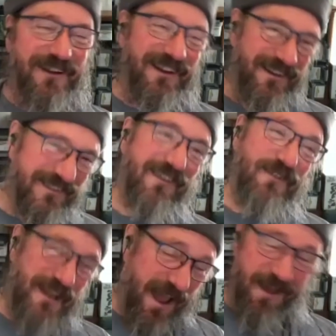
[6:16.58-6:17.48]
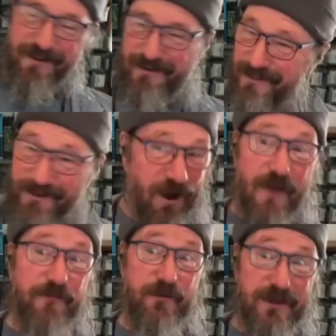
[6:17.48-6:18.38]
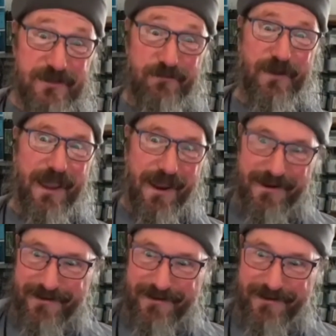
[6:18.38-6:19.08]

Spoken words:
yeah, the coffee wasn't bad.